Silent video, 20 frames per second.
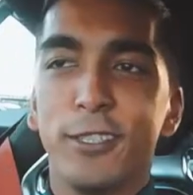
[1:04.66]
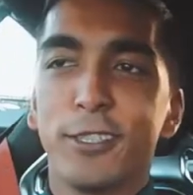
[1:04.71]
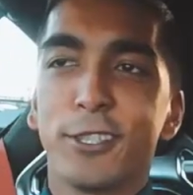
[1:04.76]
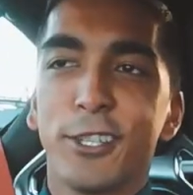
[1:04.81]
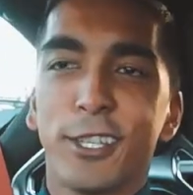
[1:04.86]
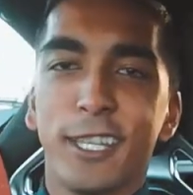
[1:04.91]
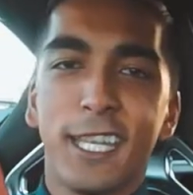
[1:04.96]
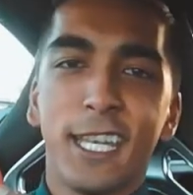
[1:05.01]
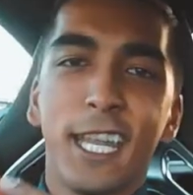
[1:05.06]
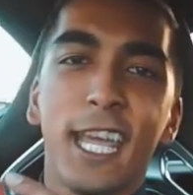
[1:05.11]
It's
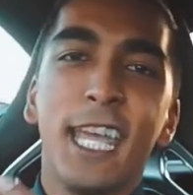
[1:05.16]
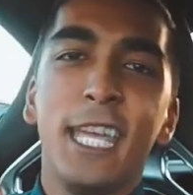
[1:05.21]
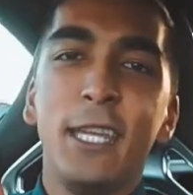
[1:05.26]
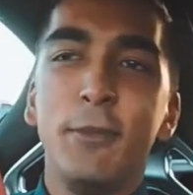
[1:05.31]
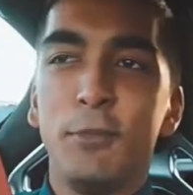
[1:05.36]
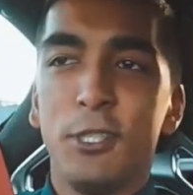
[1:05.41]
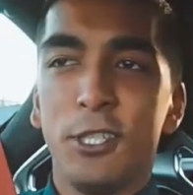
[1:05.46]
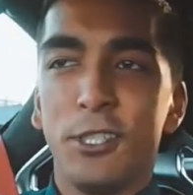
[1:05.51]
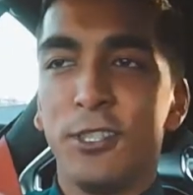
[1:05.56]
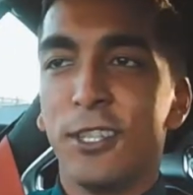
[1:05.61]
got that
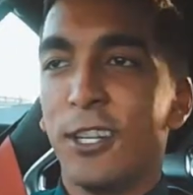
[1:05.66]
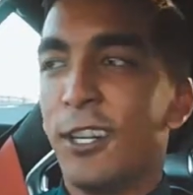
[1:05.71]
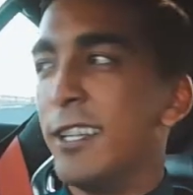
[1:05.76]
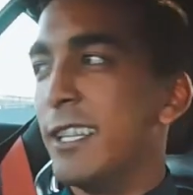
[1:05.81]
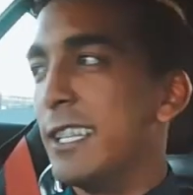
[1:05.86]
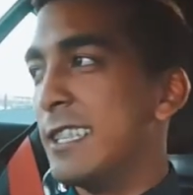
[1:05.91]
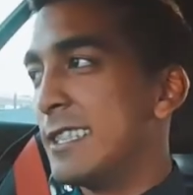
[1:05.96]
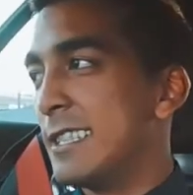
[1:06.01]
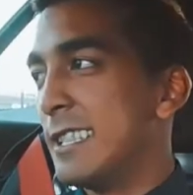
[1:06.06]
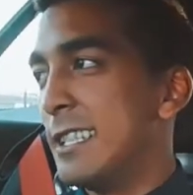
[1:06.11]
AMG growl
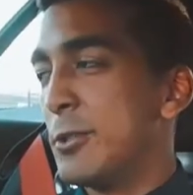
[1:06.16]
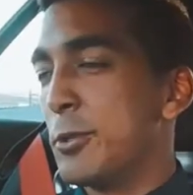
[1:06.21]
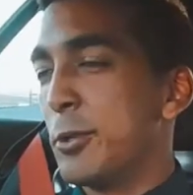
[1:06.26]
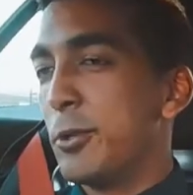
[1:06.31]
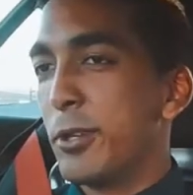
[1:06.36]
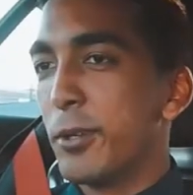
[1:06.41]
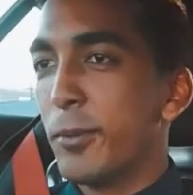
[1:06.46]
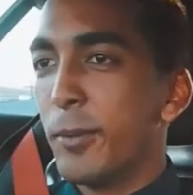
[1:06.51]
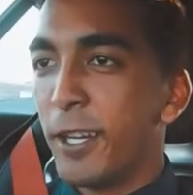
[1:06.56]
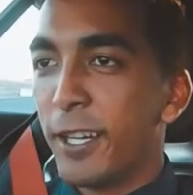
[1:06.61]
as they
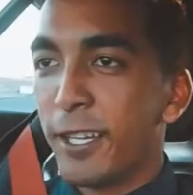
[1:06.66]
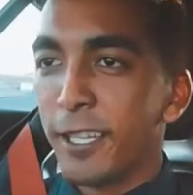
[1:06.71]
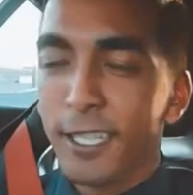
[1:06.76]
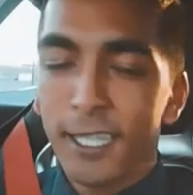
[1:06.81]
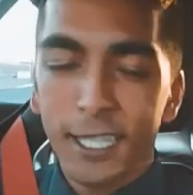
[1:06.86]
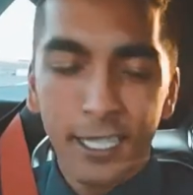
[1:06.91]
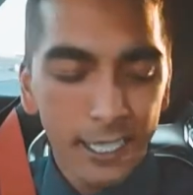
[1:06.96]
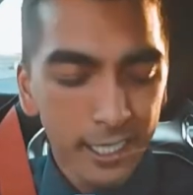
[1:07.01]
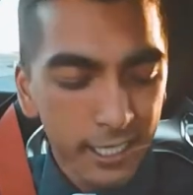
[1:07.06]
talk about it.